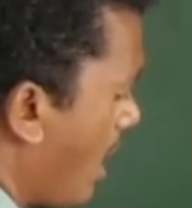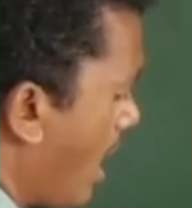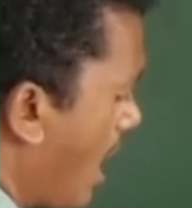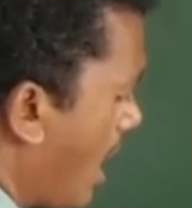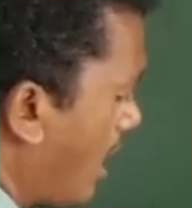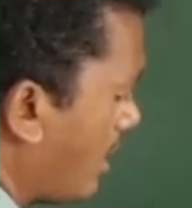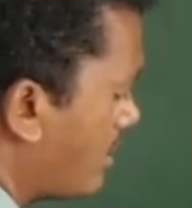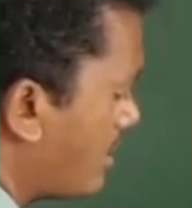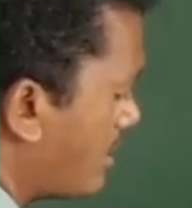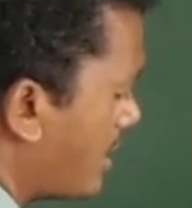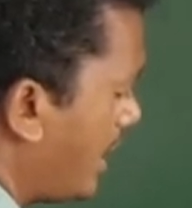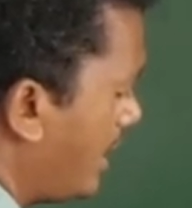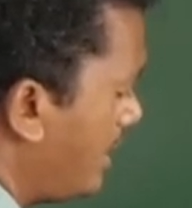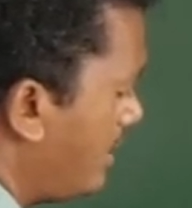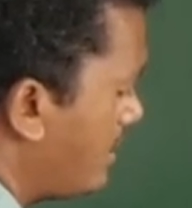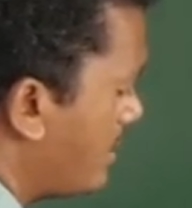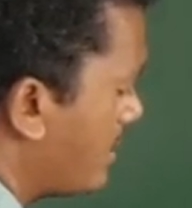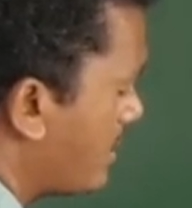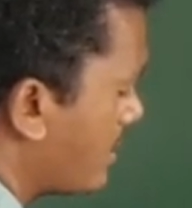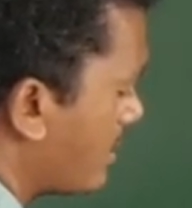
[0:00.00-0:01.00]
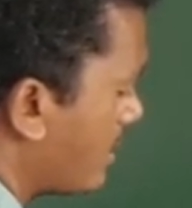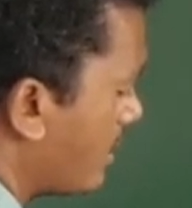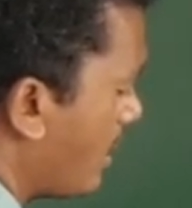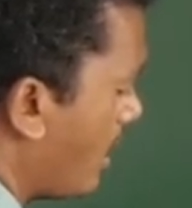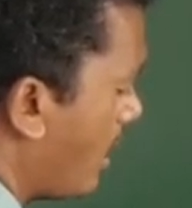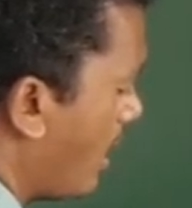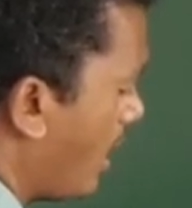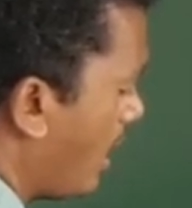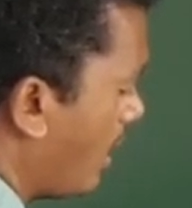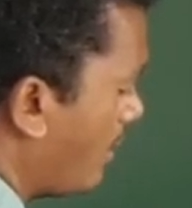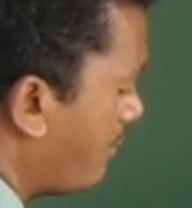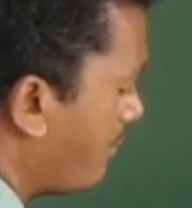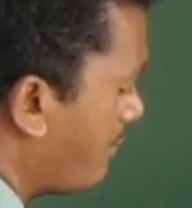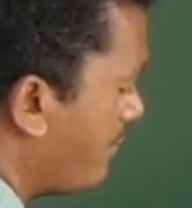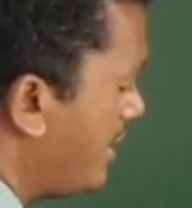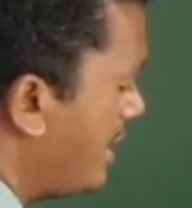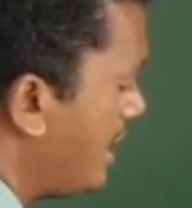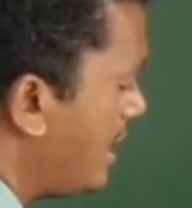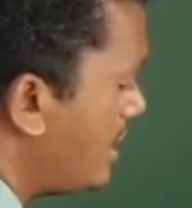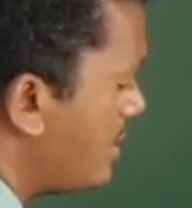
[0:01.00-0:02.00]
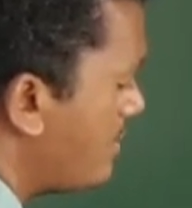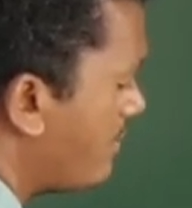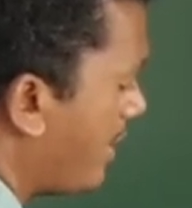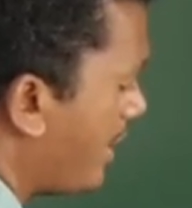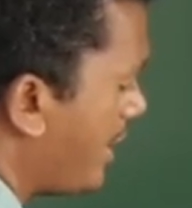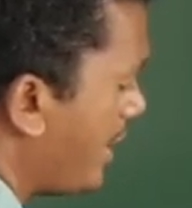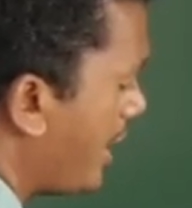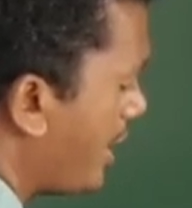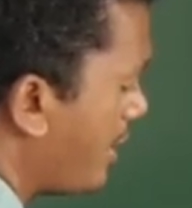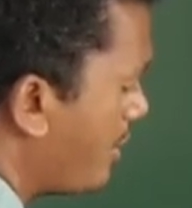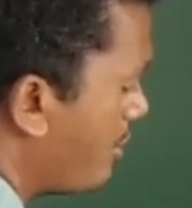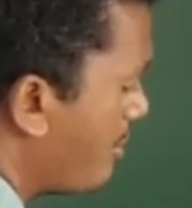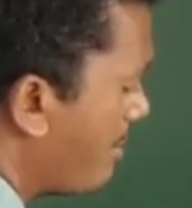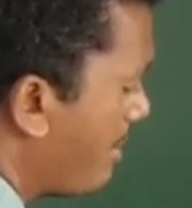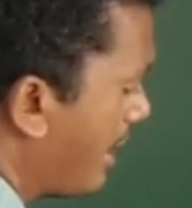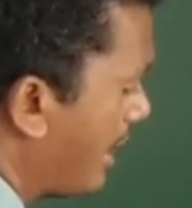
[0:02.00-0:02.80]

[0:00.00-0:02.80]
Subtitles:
oxides of these 1A group